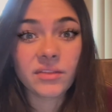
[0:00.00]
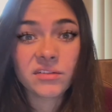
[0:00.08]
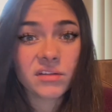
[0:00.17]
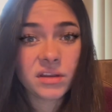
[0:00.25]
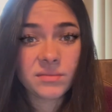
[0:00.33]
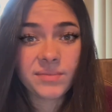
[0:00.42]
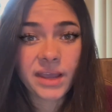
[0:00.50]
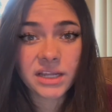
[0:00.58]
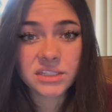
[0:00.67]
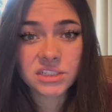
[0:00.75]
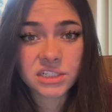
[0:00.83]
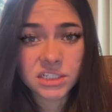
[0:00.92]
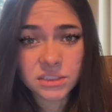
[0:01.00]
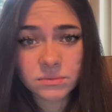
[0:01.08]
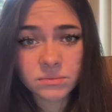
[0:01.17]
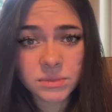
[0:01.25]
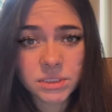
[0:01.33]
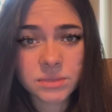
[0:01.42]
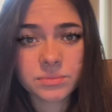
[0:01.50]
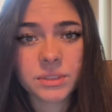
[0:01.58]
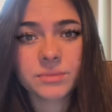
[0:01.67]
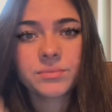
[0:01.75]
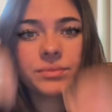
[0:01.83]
they're on bad terms, but